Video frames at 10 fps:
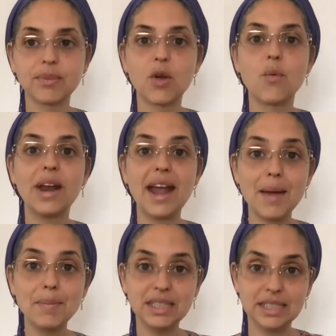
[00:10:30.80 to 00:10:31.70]
What
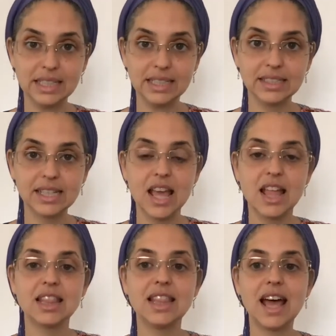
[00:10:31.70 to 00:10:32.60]
happens is
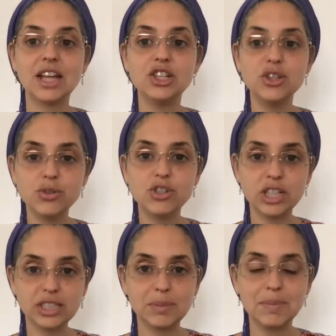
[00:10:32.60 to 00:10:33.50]
that you
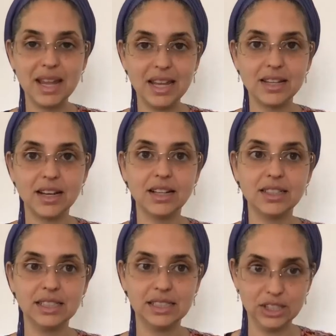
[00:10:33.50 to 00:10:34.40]
just made a
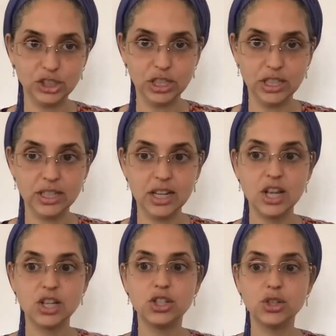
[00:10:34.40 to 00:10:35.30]
decision
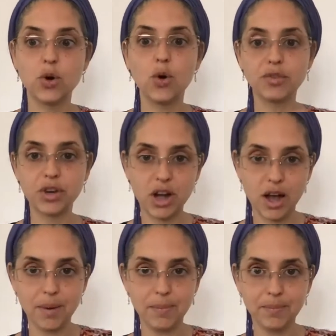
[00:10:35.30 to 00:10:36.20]
to
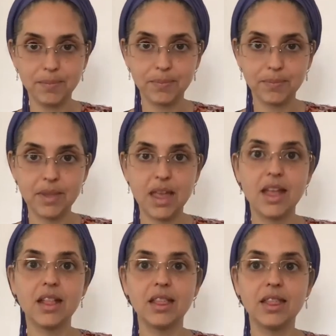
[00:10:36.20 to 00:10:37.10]
overcome
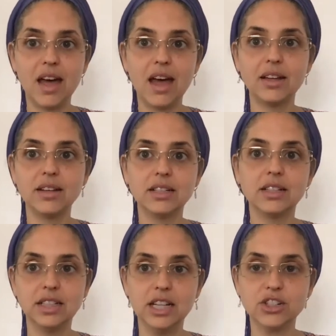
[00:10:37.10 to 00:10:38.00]
that
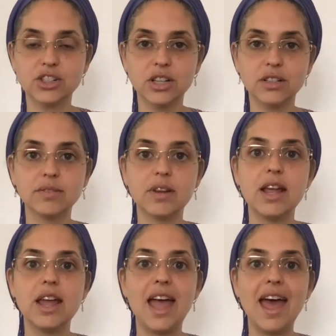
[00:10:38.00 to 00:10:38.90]
inclination,
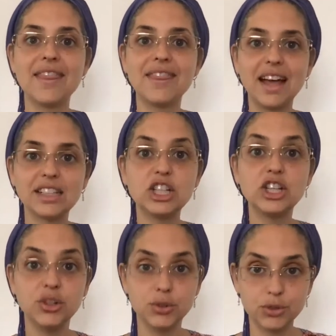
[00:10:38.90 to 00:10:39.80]
and that's
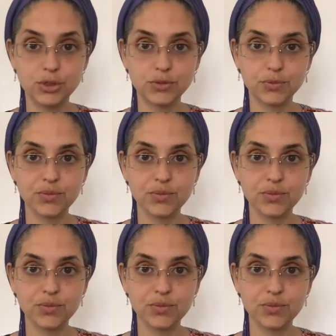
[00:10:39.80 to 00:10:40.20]
huge.